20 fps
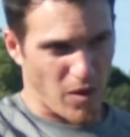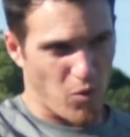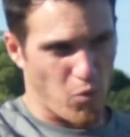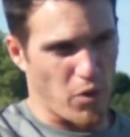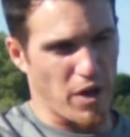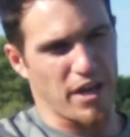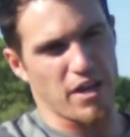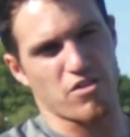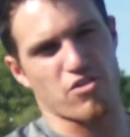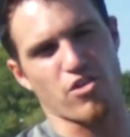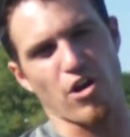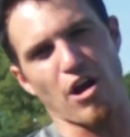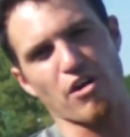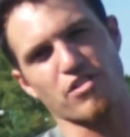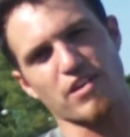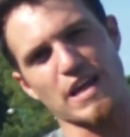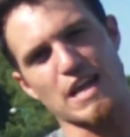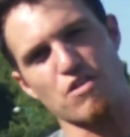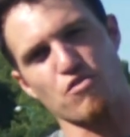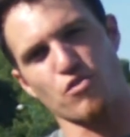we can
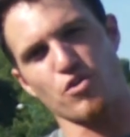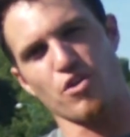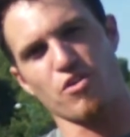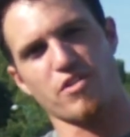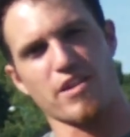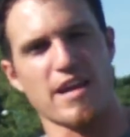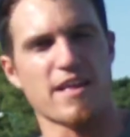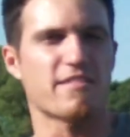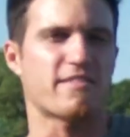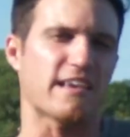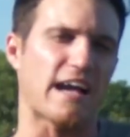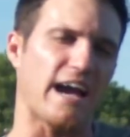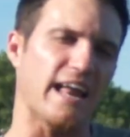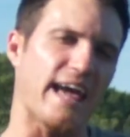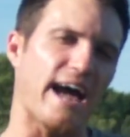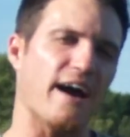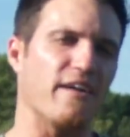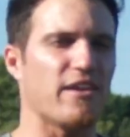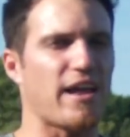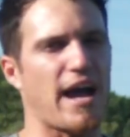start to introduce
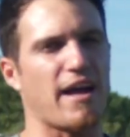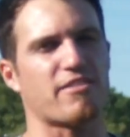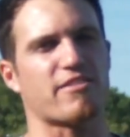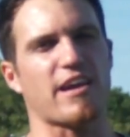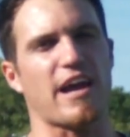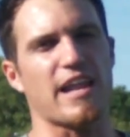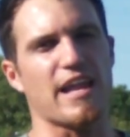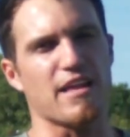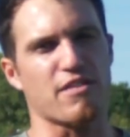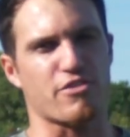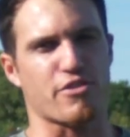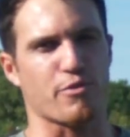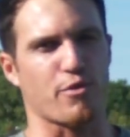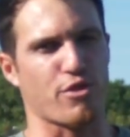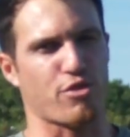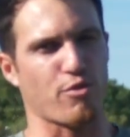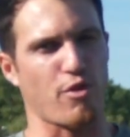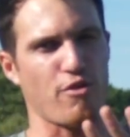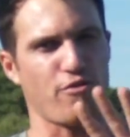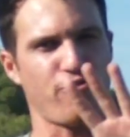inside out and outside in. So
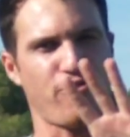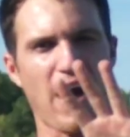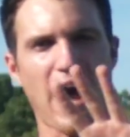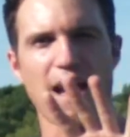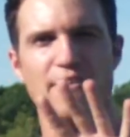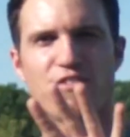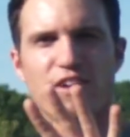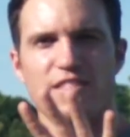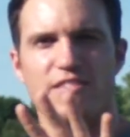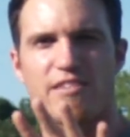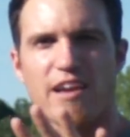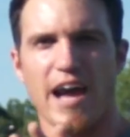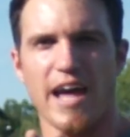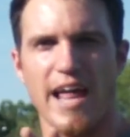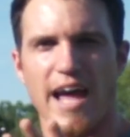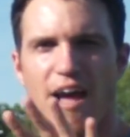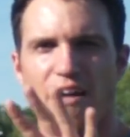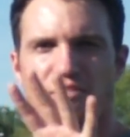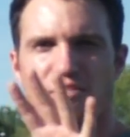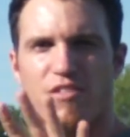we'll throw 5
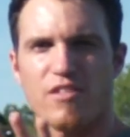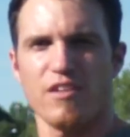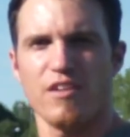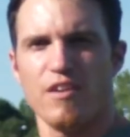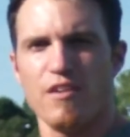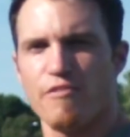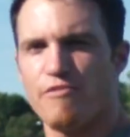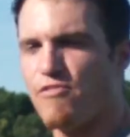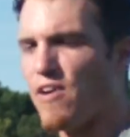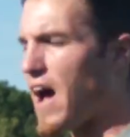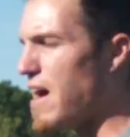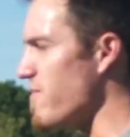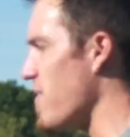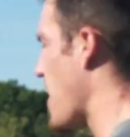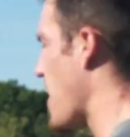inside outs, 5